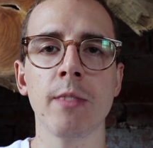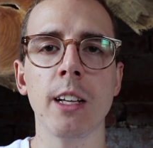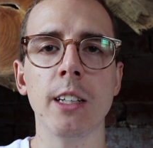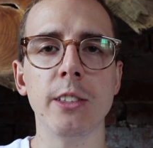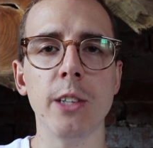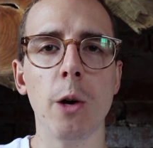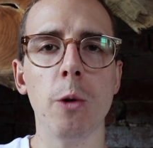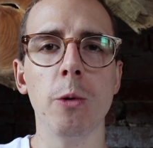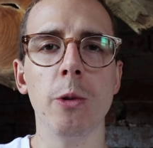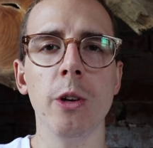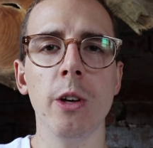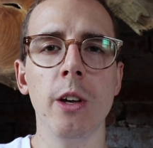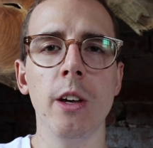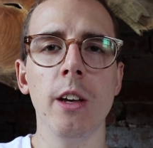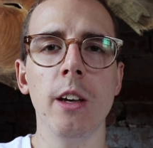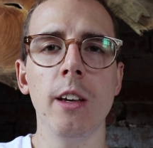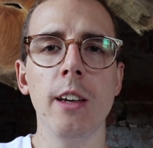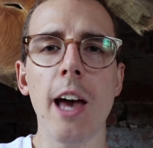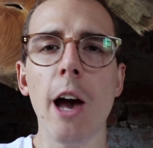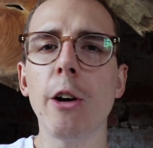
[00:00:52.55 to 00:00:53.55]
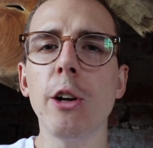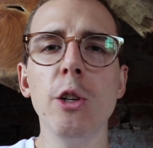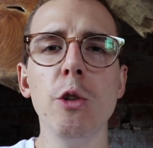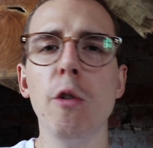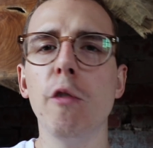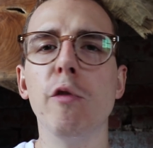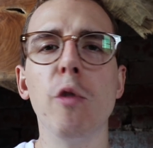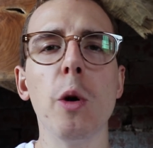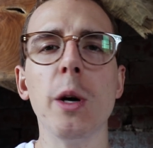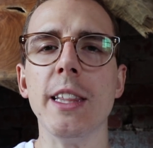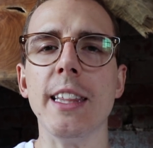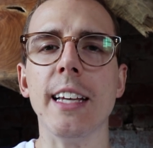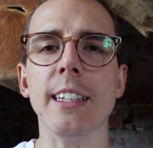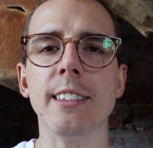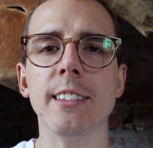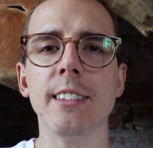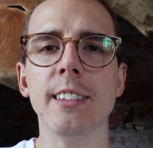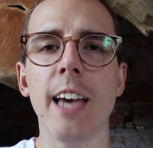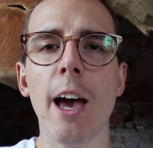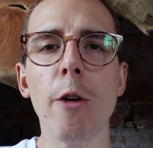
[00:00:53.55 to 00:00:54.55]
So how can you avoid
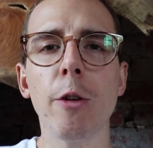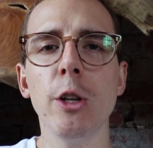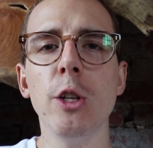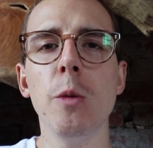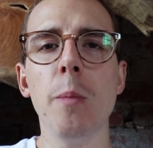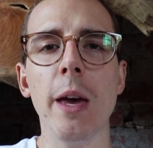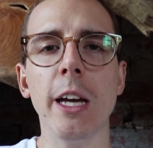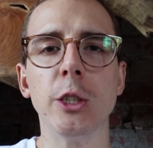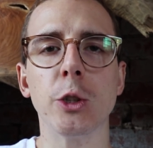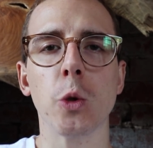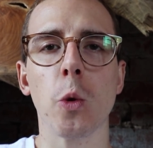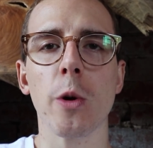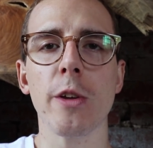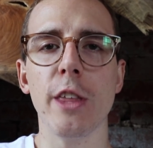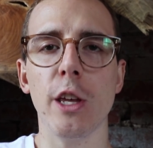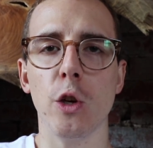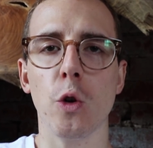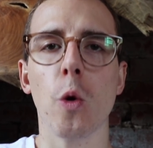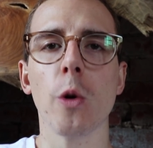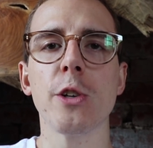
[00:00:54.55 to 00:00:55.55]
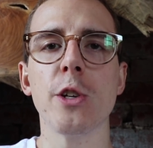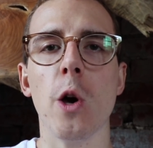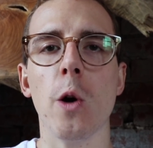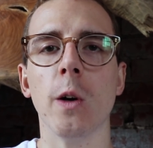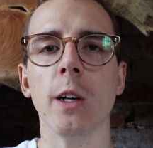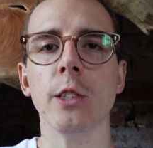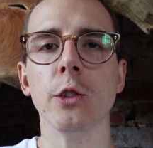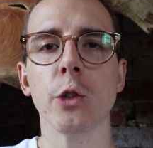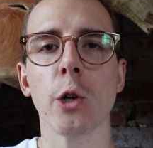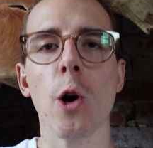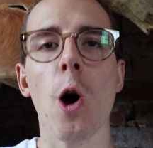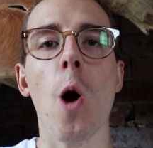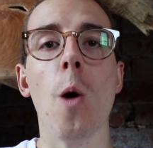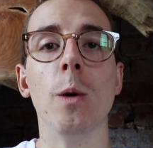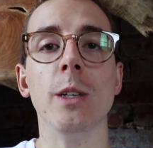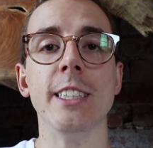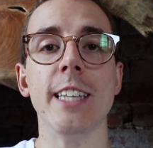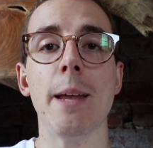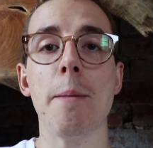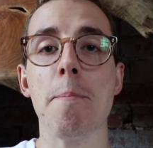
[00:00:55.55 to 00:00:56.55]
this? How can you make sure that your tokens are
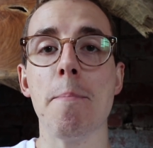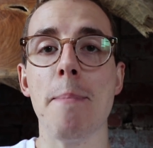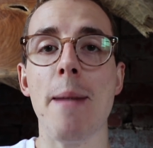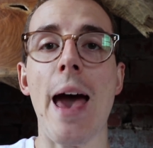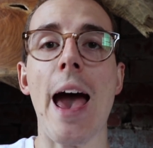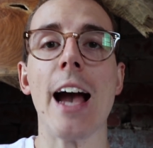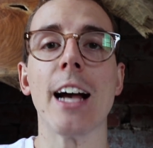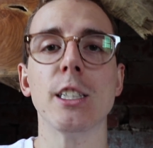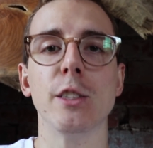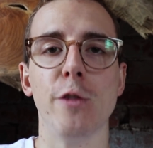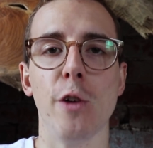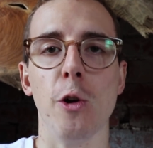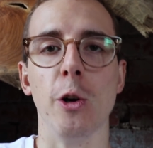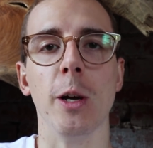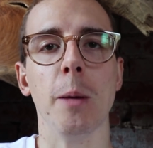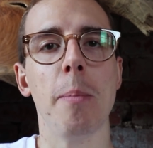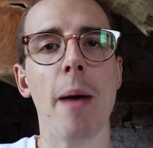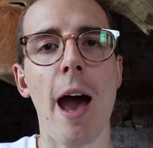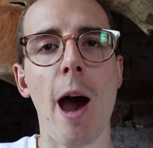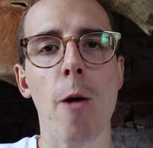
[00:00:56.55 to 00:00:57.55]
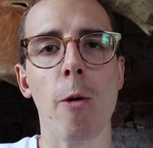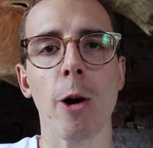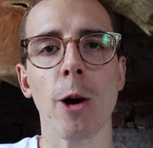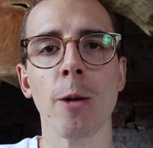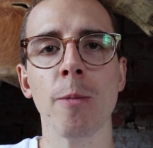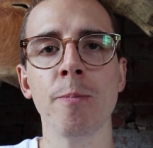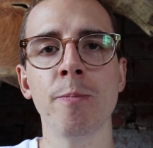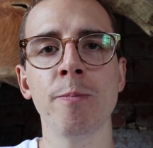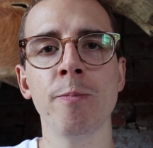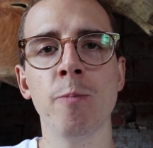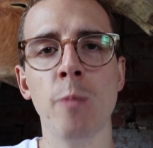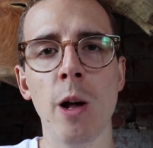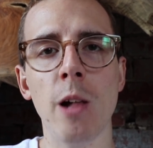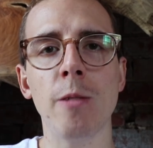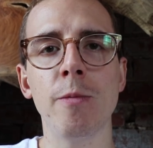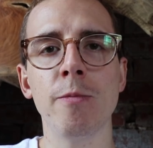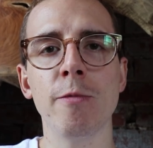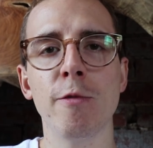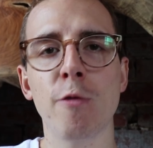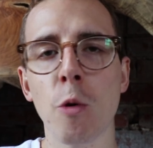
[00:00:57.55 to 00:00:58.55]
always at max voting power?
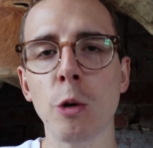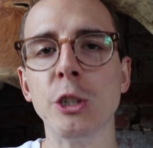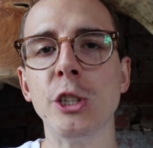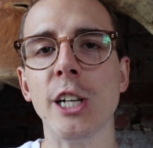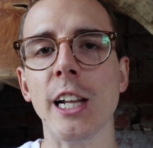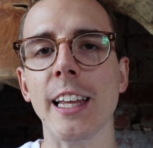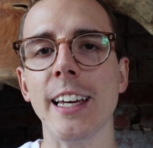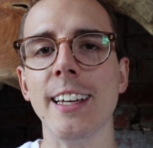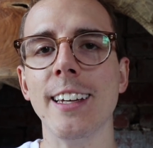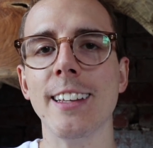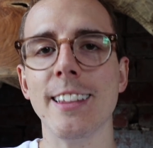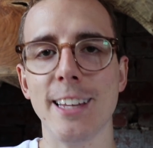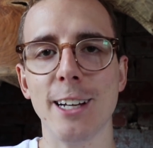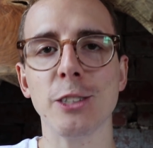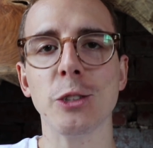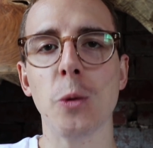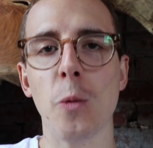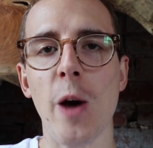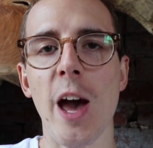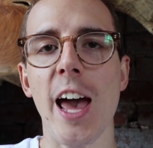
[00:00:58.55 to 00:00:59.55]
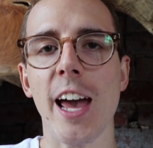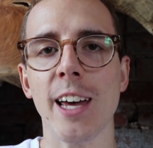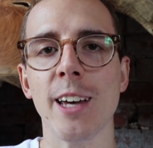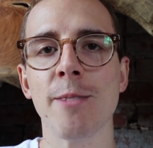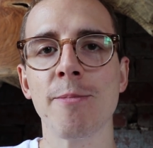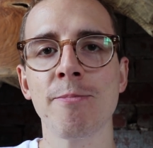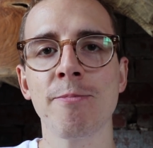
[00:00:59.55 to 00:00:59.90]
Well, fortunately, there's a way.